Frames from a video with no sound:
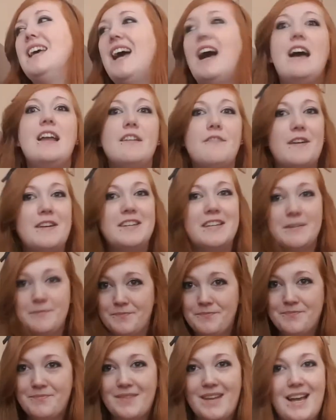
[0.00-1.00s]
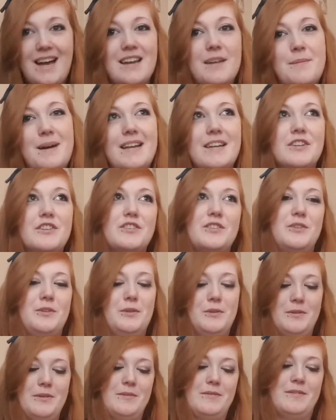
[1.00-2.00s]
And I found it, and I managed
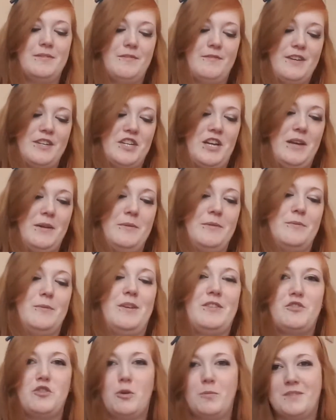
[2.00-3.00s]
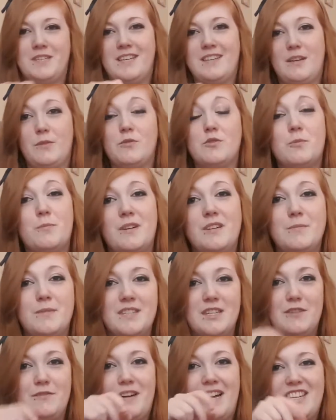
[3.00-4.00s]
to fish it out with chopsticks. I was so proud of
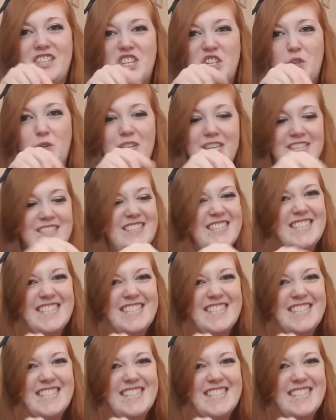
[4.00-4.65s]
myself. I actually got it.